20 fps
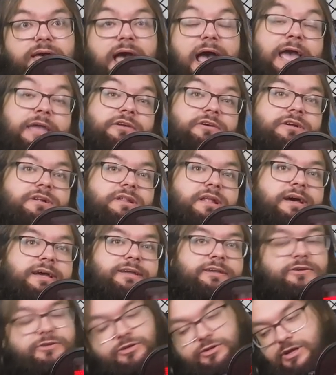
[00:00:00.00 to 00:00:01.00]
And you're
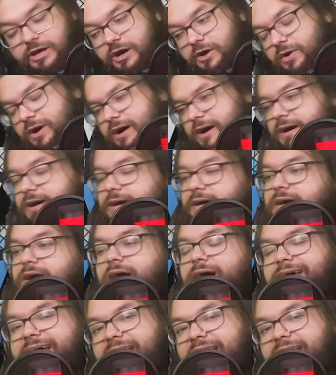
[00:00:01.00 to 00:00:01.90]
like, you know, I